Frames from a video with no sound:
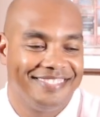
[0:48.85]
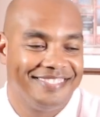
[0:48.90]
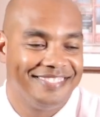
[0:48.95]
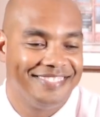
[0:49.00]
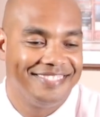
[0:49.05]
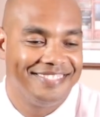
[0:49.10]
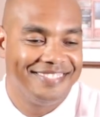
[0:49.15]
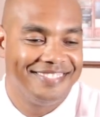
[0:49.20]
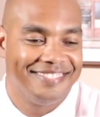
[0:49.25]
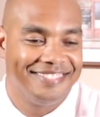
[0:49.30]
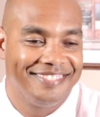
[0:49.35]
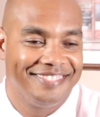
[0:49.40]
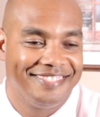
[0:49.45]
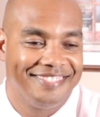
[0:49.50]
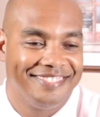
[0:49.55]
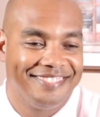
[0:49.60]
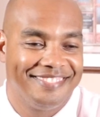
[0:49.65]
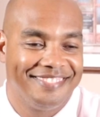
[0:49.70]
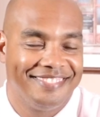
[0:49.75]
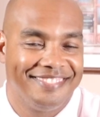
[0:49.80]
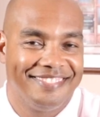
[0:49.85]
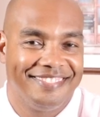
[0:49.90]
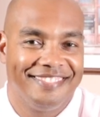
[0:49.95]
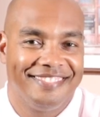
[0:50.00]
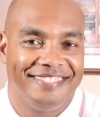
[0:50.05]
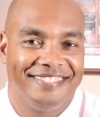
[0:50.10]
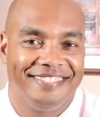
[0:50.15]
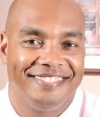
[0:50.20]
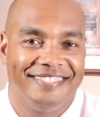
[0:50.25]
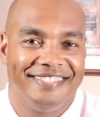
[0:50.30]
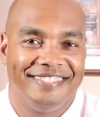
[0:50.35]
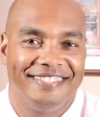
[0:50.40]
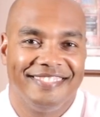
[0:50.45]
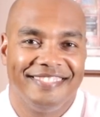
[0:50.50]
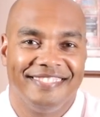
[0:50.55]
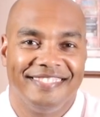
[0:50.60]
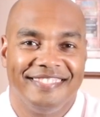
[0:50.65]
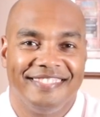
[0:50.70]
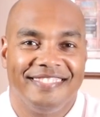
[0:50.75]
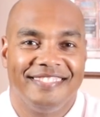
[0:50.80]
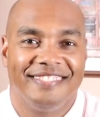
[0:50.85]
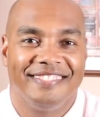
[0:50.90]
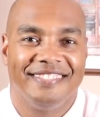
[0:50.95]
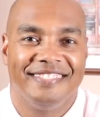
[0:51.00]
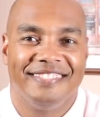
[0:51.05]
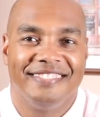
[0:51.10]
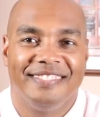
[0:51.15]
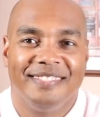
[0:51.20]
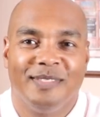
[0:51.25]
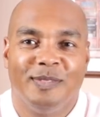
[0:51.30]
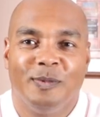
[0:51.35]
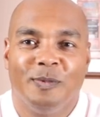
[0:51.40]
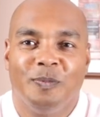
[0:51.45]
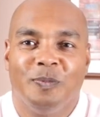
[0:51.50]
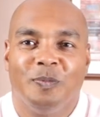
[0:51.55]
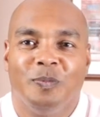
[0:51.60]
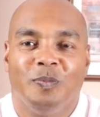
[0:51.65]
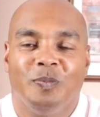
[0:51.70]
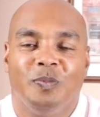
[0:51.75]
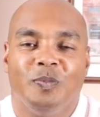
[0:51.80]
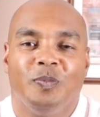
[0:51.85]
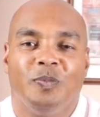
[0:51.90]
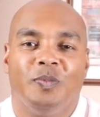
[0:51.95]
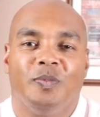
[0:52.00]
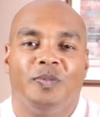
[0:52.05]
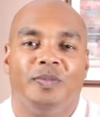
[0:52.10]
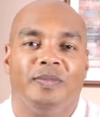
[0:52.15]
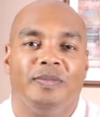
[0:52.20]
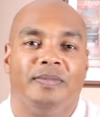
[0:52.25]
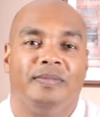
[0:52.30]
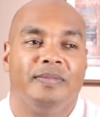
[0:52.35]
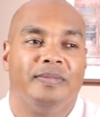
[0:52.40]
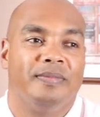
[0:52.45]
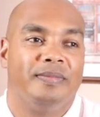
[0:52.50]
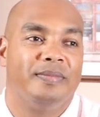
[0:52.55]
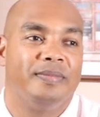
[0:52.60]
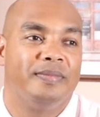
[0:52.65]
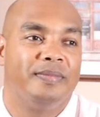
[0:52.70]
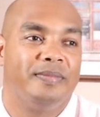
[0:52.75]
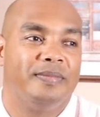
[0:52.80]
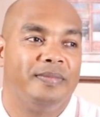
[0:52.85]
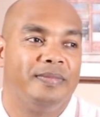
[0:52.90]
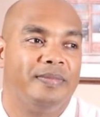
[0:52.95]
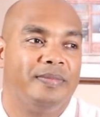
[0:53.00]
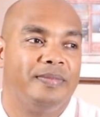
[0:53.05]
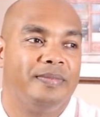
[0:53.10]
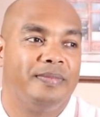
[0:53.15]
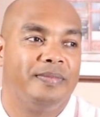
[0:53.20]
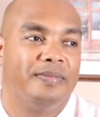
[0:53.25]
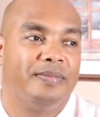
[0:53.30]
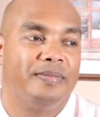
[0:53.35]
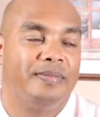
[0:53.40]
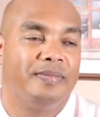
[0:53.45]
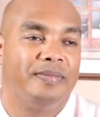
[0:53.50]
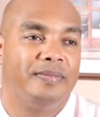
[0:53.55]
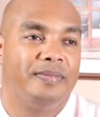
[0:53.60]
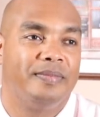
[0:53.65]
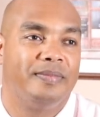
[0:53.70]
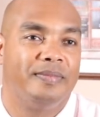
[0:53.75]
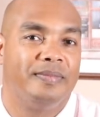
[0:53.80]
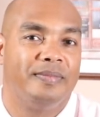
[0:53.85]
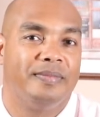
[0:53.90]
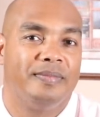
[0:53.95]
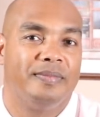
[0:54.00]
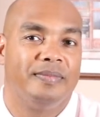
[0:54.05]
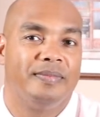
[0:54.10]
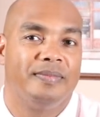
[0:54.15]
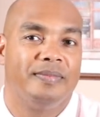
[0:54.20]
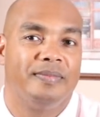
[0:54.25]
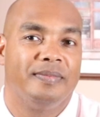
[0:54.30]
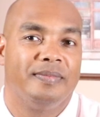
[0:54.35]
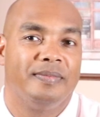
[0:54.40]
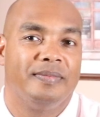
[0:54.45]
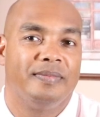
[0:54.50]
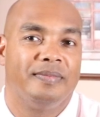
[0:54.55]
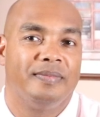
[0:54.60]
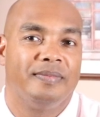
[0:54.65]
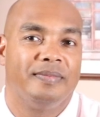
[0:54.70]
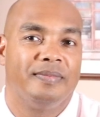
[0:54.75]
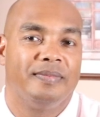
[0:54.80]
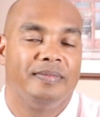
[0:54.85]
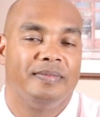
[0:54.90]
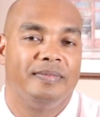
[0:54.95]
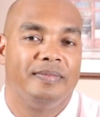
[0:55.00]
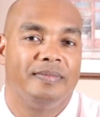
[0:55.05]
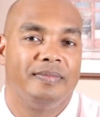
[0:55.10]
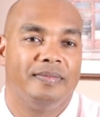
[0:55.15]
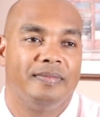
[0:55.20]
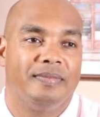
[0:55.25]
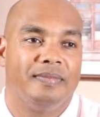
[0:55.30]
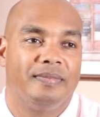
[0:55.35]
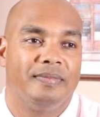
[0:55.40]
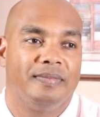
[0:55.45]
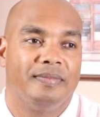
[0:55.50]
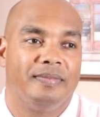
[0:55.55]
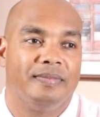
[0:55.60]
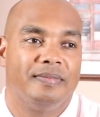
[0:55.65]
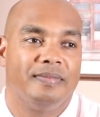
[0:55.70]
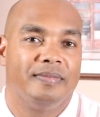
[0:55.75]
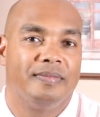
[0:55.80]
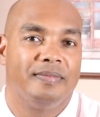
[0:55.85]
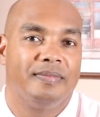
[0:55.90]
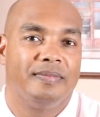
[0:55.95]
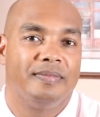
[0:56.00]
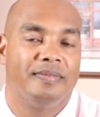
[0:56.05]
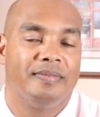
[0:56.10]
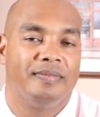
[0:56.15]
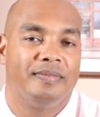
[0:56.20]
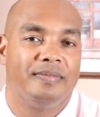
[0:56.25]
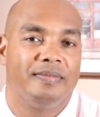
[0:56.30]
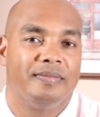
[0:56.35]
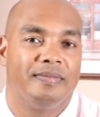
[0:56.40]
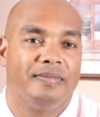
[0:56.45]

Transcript: No words are spoken by the person on screen.